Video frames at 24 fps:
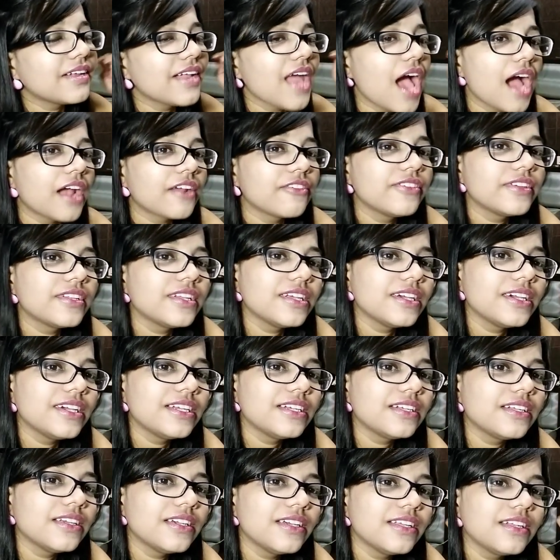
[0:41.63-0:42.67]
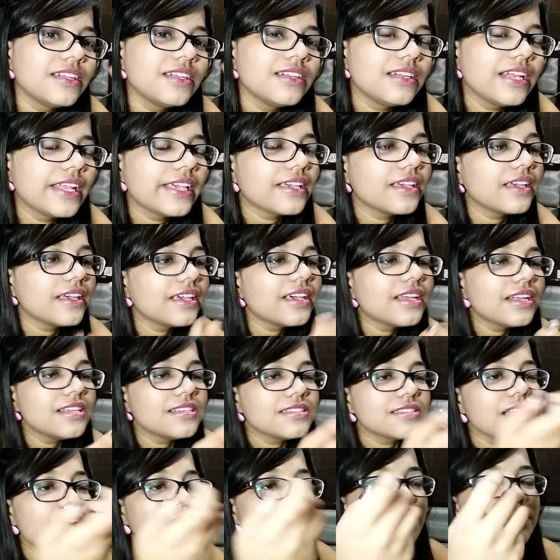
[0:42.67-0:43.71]
react with it in like
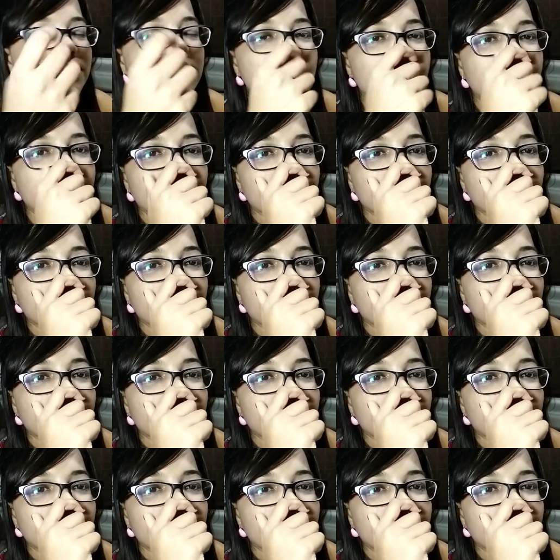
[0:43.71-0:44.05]
English subs.